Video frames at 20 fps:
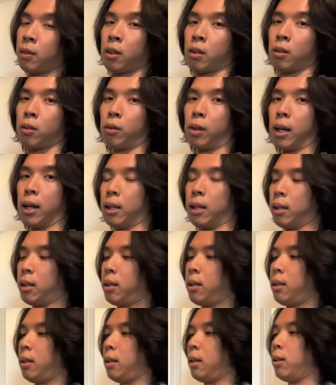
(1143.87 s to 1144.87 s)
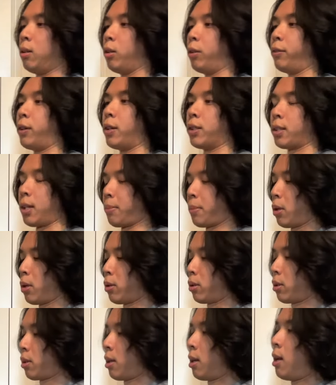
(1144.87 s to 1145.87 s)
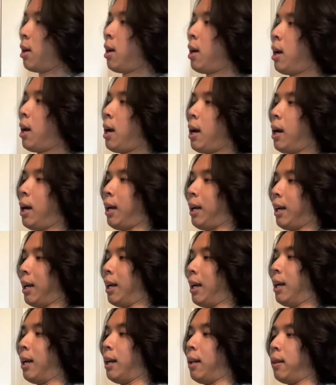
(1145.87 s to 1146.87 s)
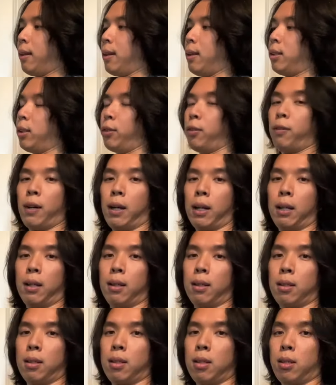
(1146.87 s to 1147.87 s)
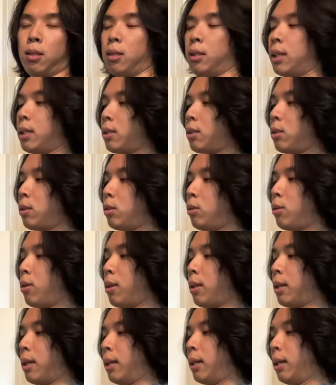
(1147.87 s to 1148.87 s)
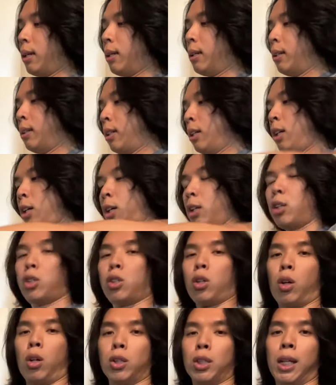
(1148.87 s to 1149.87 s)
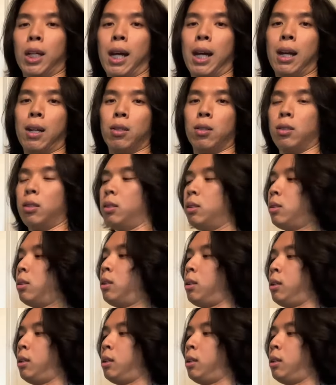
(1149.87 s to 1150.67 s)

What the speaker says: right? Or front side post. And then you're fighting to get to the charging handle.